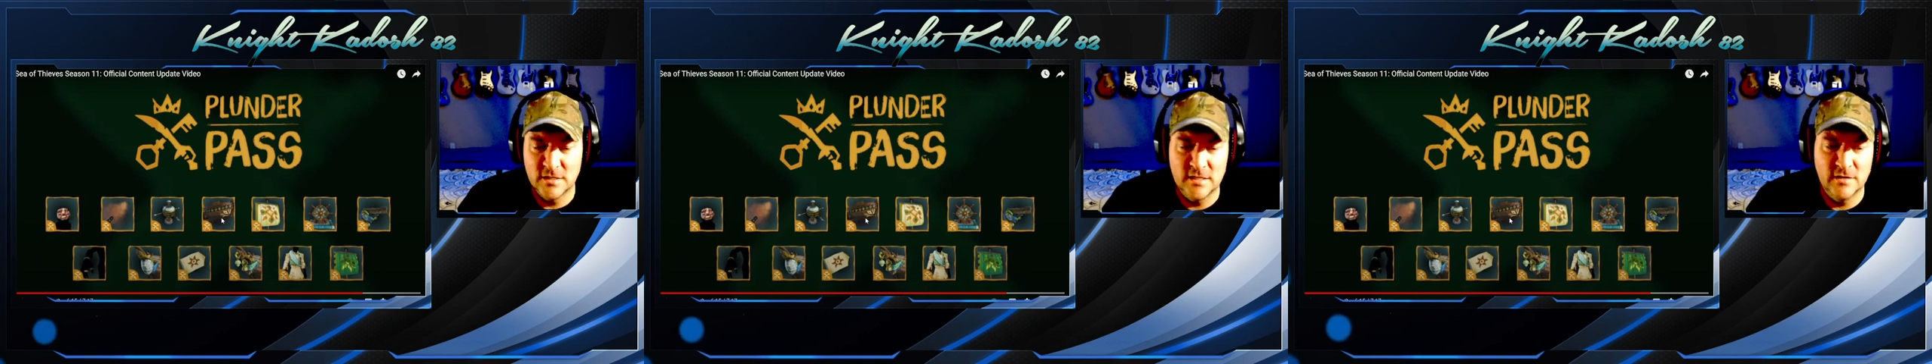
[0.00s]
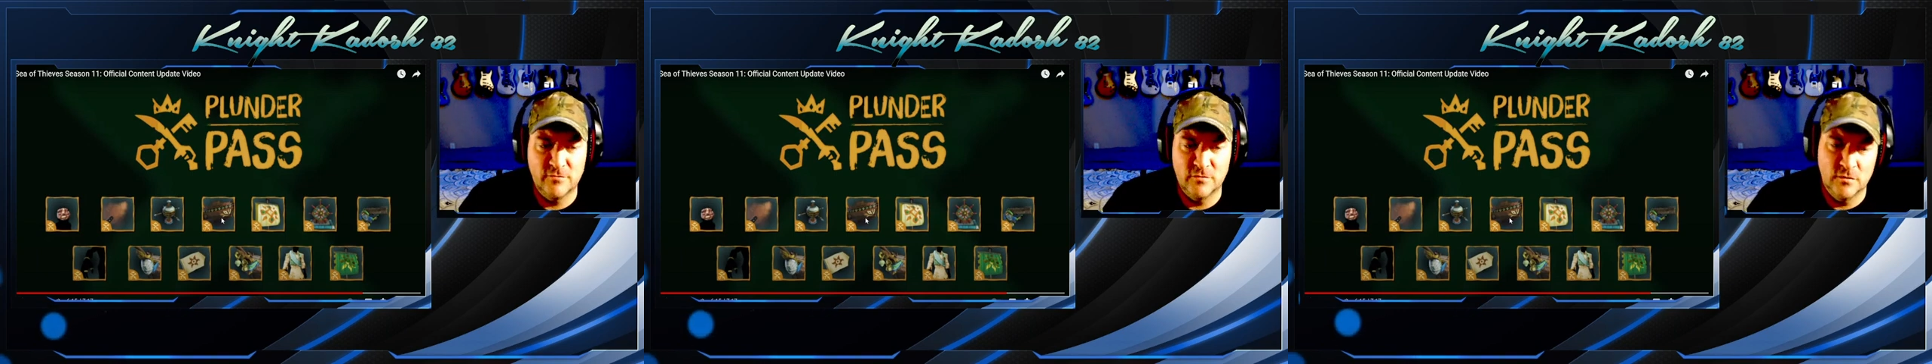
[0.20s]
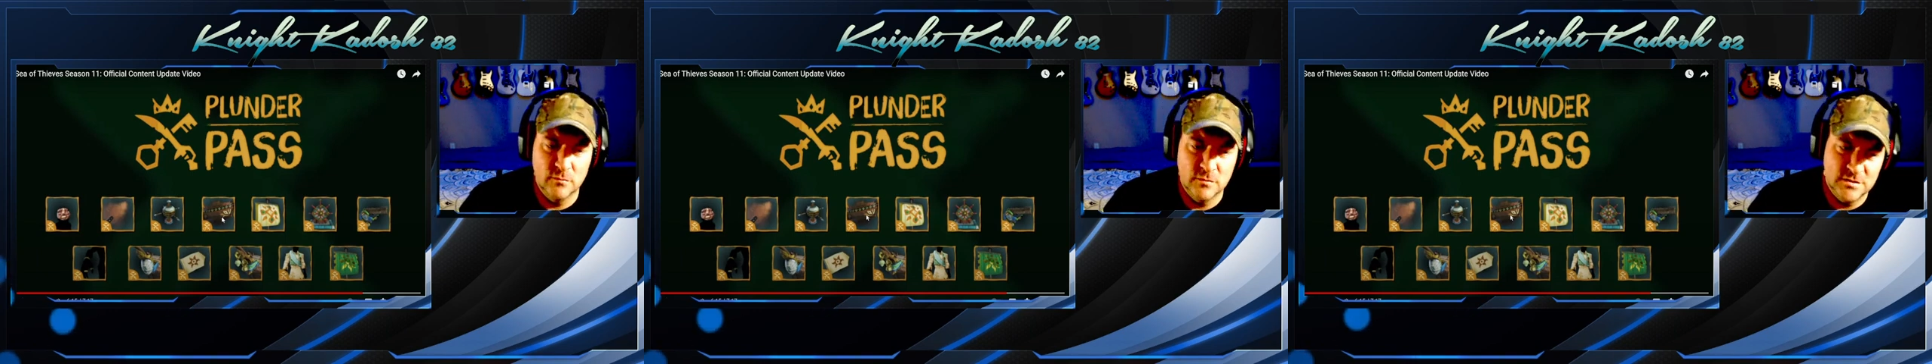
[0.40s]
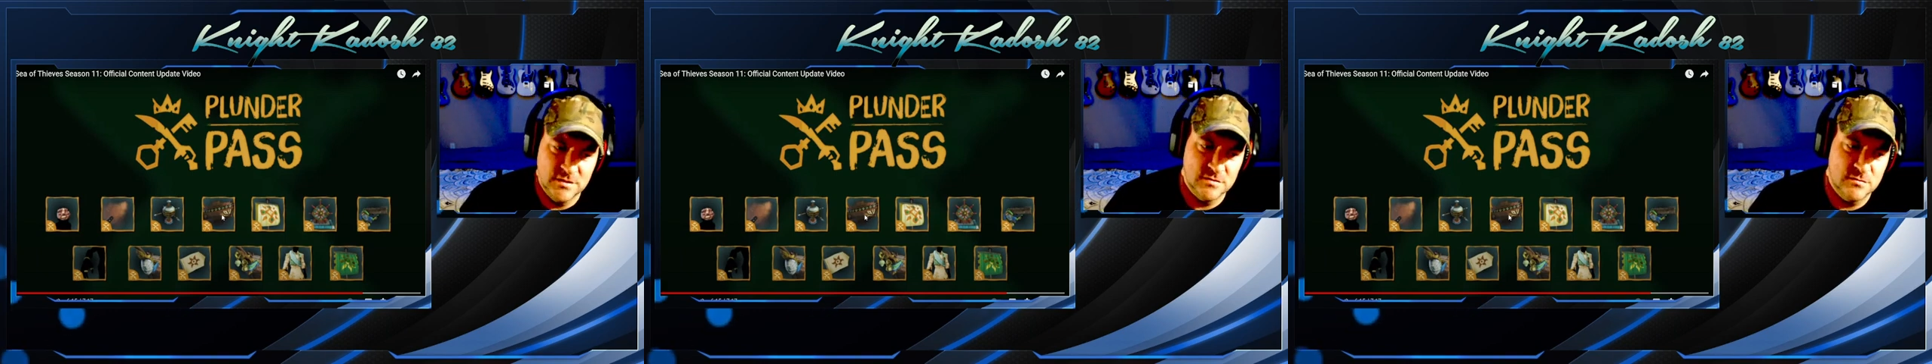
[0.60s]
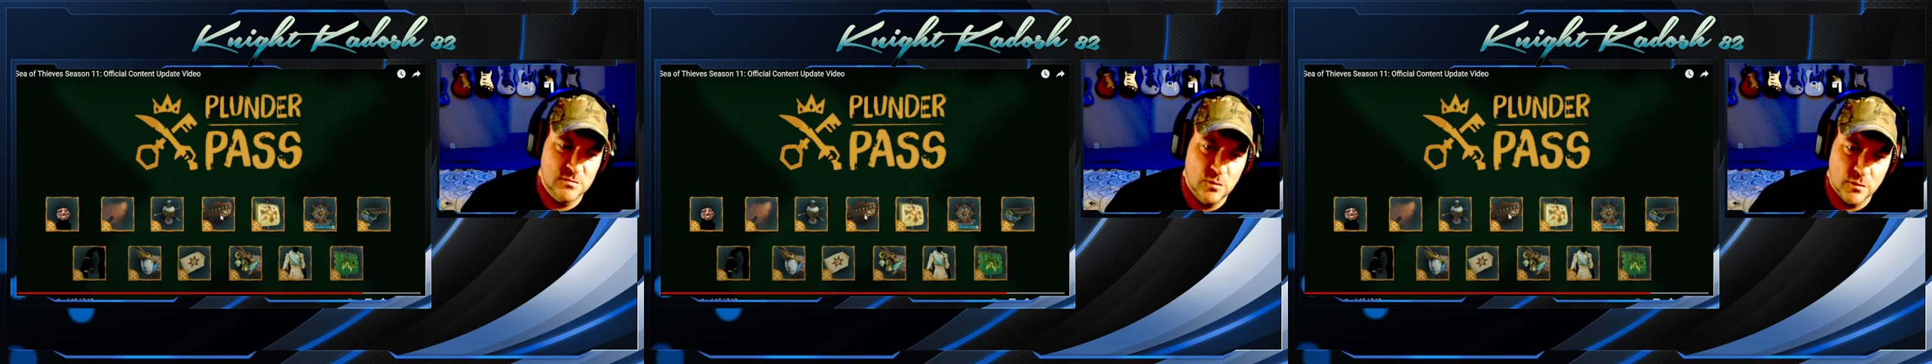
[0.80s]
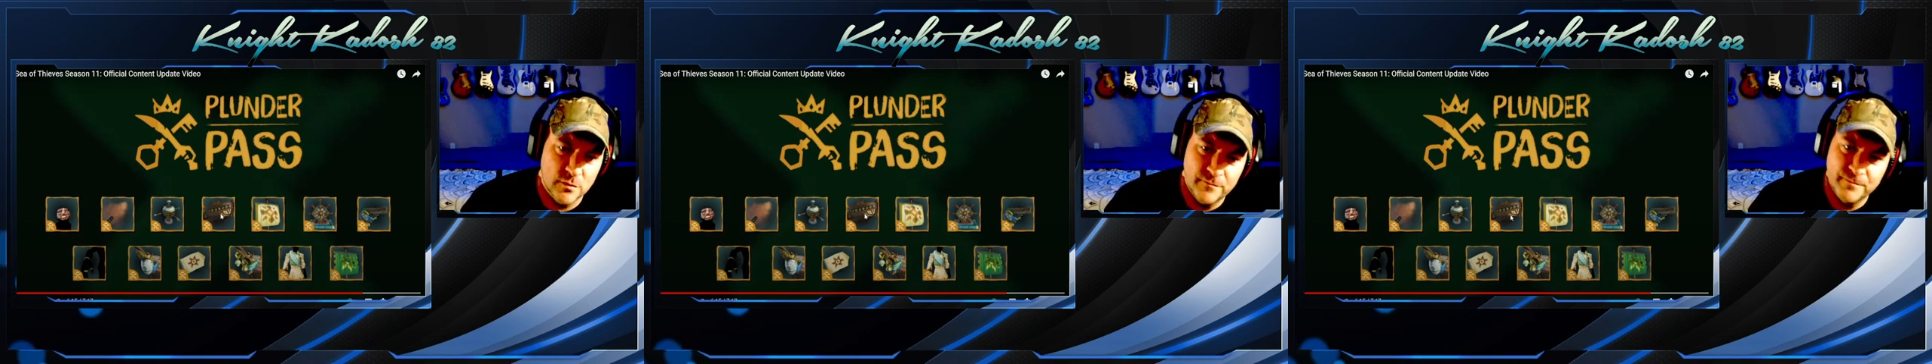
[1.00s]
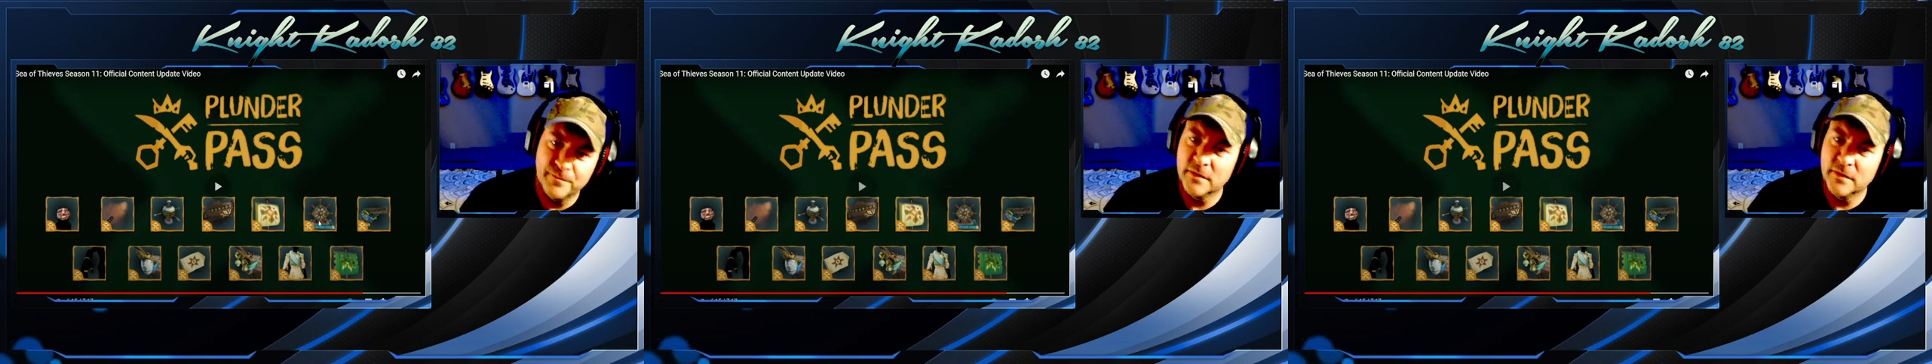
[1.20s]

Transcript: different, which is cool.